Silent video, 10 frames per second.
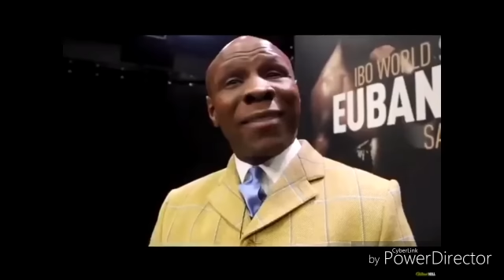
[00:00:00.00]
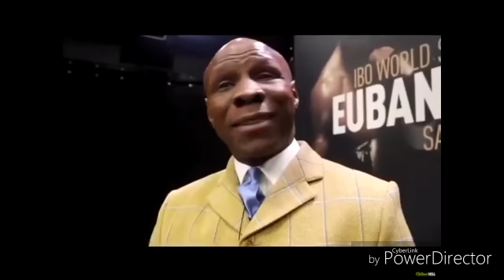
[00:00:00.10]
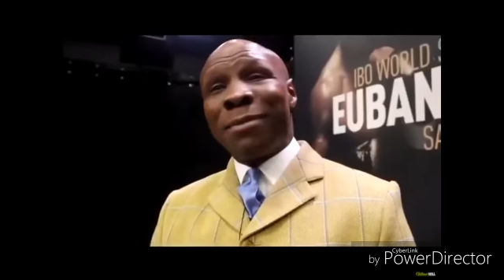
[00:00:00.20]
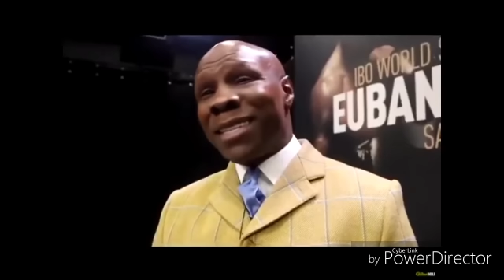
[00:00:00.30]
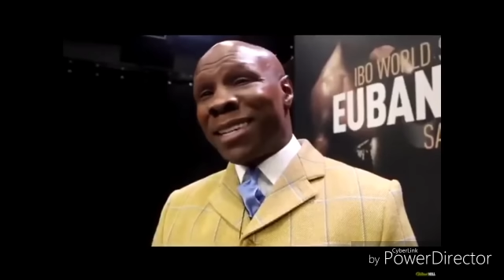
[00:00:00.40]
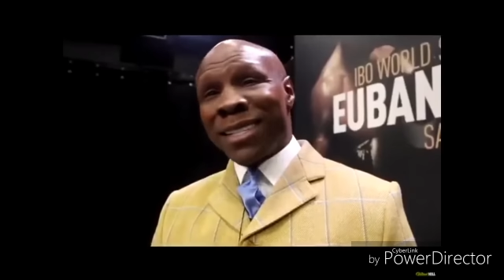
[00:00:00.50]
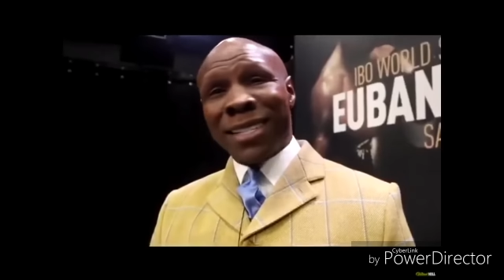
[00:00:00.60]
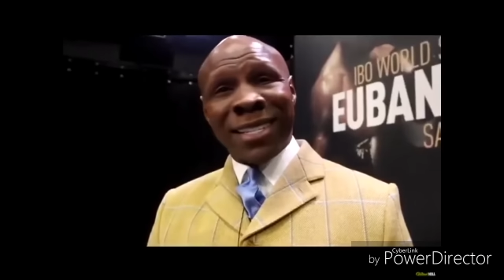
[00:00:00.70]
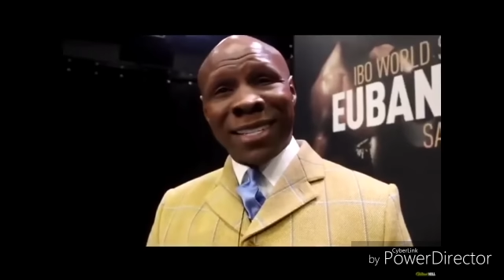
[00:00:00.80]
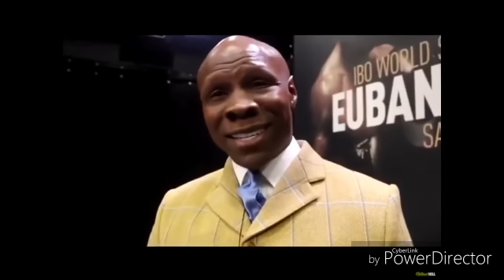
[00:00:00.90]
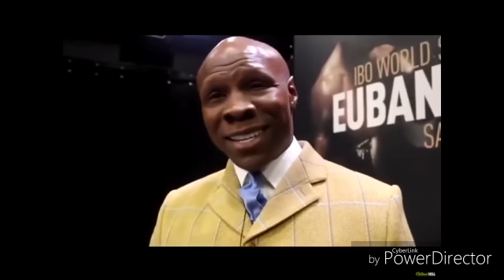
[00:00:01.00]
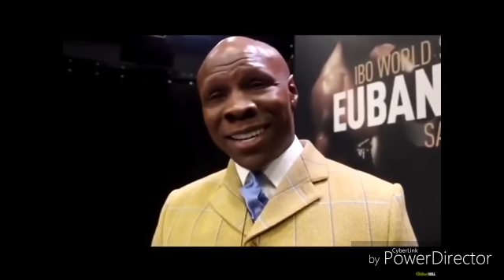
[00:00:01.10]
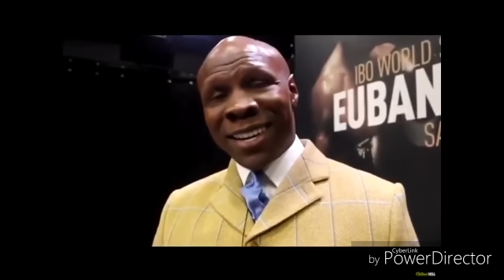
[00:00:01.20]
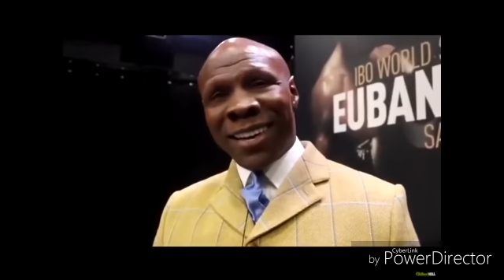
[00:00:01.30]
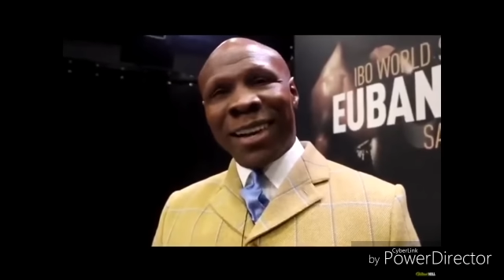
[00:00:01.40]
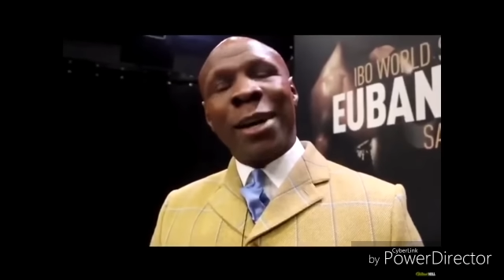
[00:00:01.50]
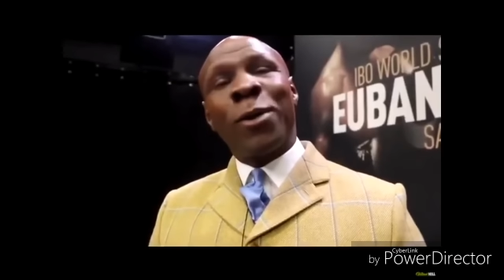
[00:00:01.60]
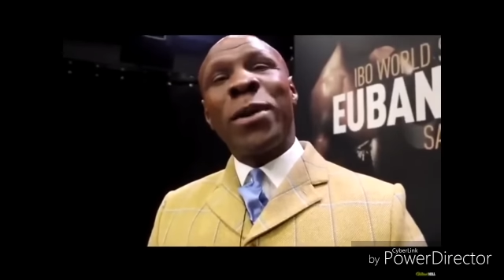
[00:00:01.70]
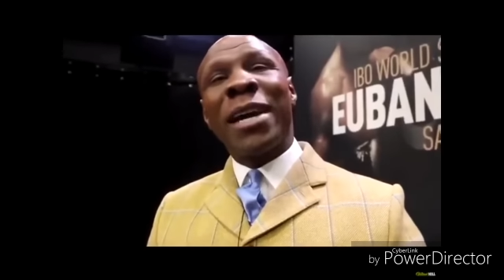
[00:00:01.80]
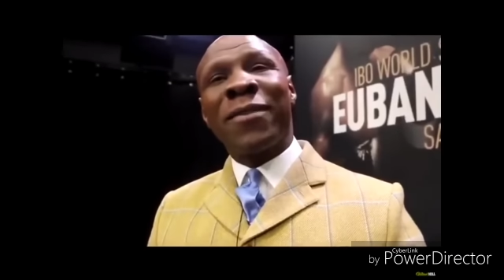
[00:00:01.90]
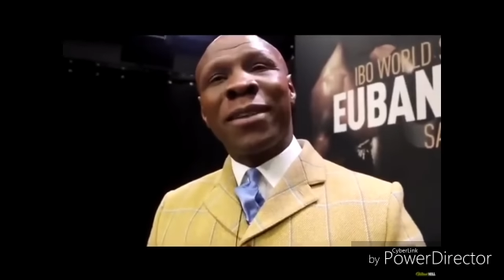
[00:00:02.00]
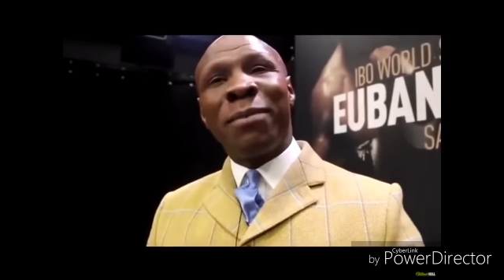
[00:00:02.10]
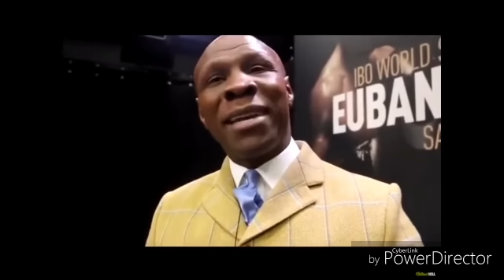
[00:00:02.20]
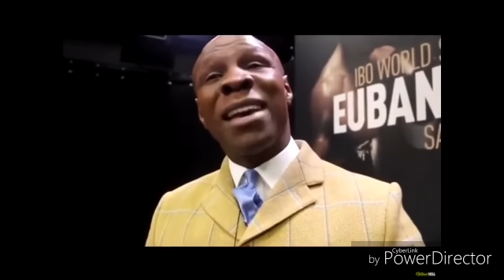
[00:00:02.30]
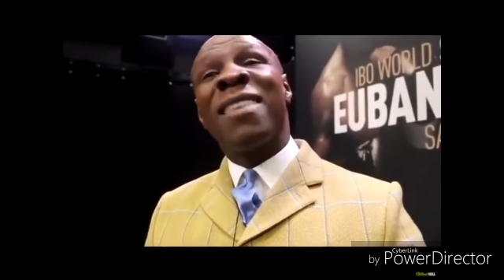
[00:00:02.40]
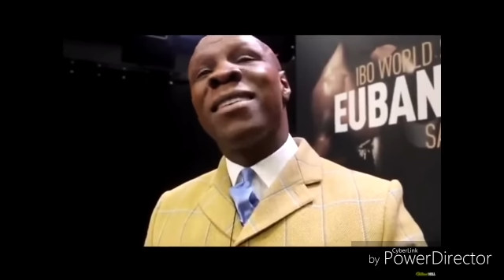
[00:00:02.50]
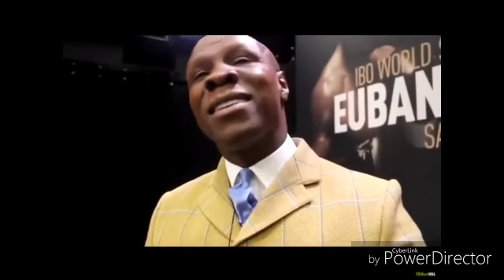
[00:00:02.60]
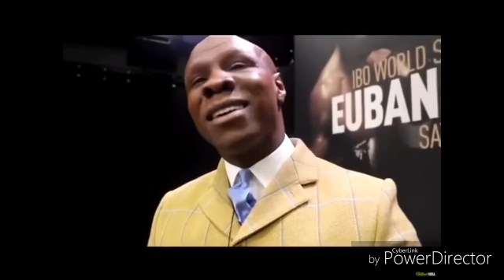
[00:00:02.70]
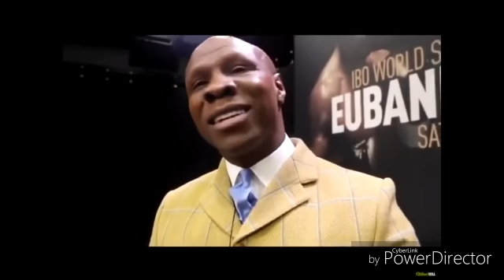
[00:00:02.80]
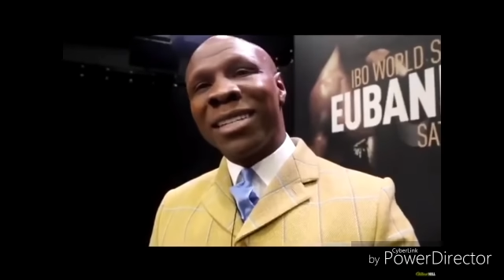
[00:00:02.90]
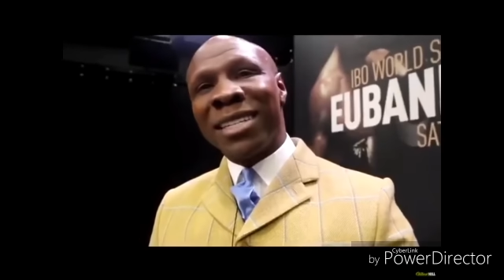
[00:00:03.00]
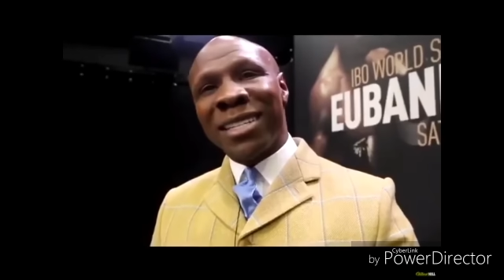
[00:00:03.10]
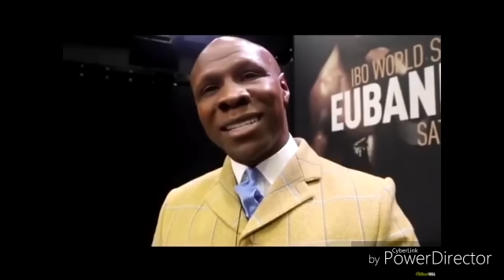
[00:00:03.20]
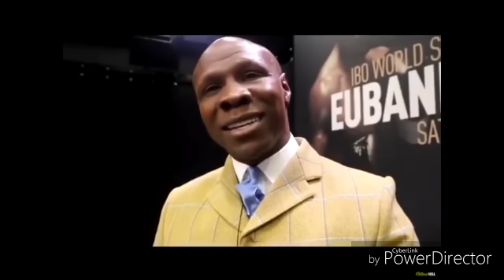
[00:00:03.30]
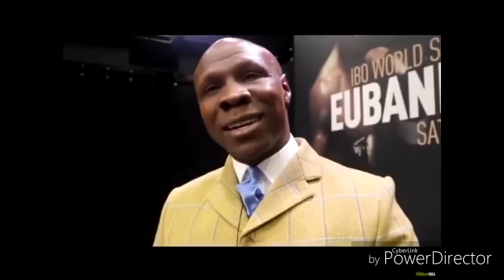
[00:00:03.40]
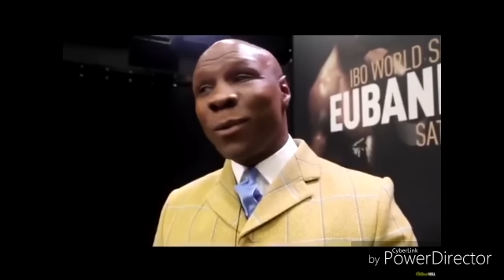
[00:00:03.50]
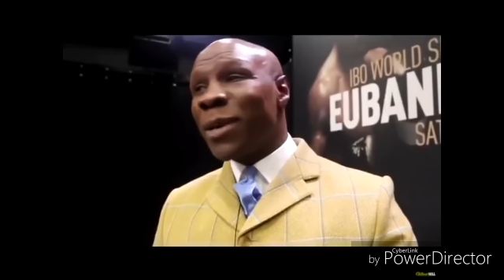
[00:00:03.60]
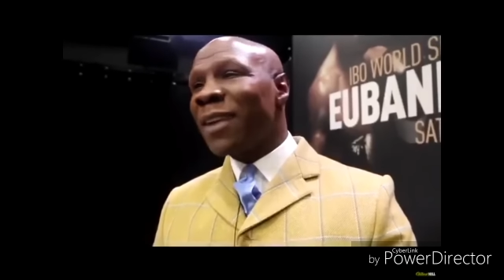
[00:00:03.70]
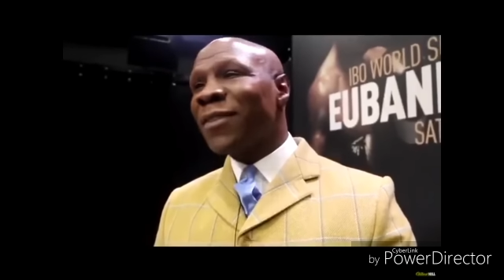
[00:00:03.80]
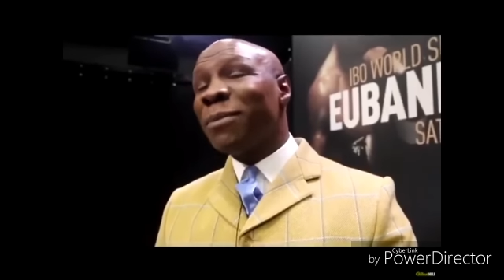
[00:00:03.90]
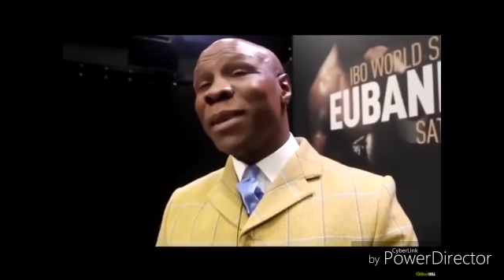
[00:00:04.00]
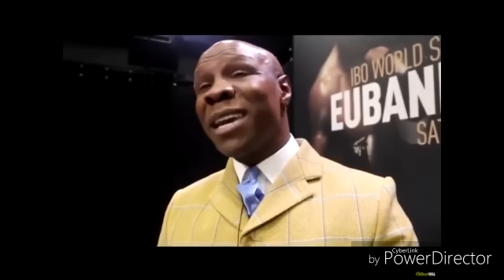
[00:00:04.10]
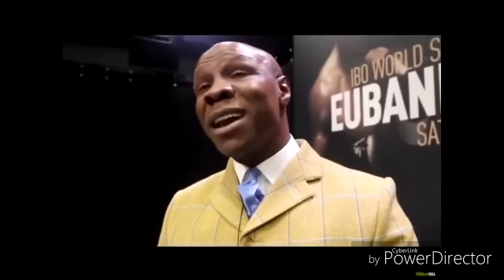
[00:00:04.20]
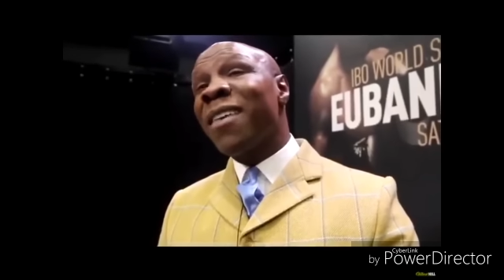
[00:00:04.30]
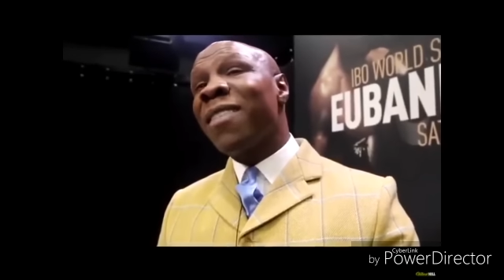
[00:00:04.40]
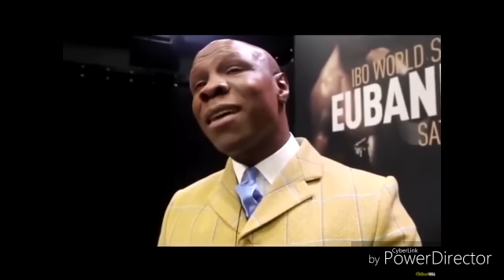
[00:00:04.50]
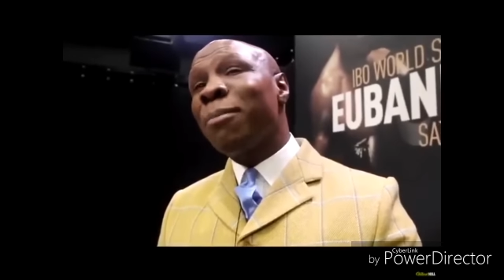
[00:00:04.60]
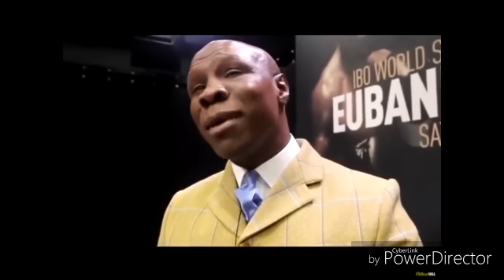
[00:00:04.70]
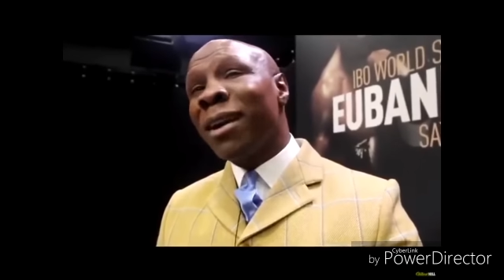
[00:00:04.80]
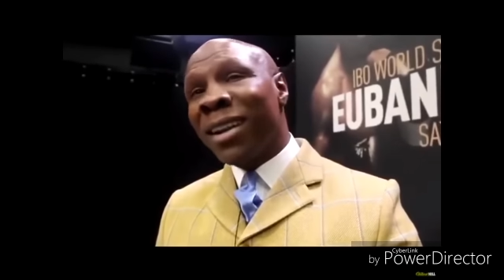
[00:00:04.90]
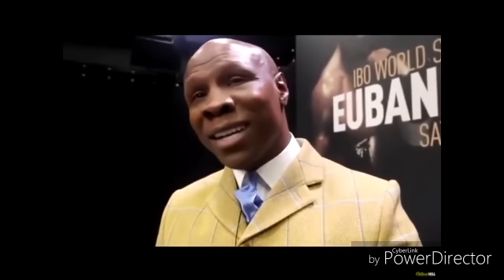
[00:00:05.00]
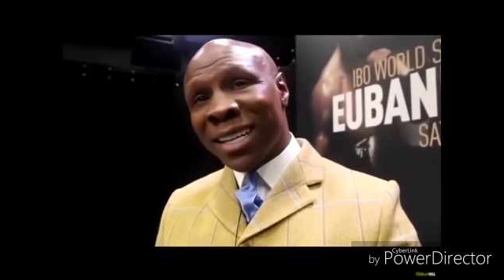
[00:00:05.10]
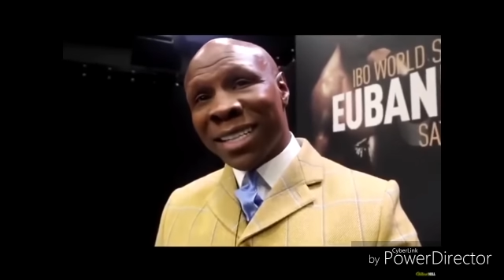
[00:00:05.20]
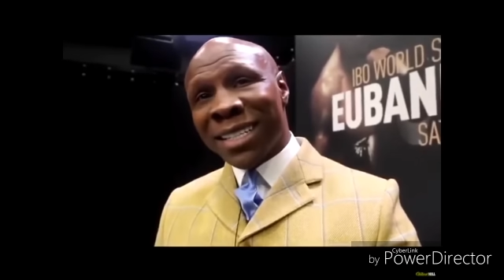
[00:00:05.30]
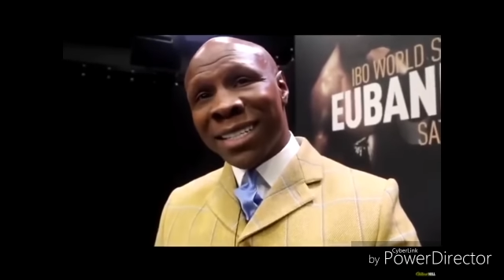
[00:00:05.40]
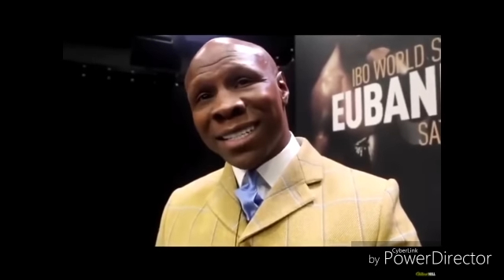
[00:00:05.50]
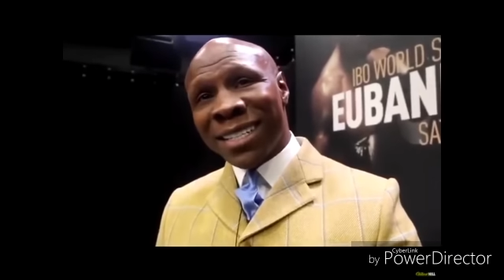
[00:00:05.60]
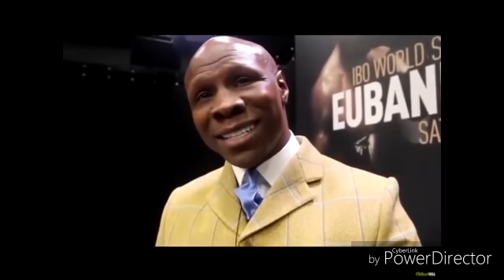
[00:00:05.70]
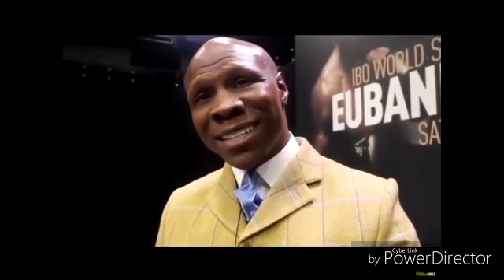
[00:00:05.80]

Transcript: We have to be nuts. We have to be the nuts. We have to be the bollocks.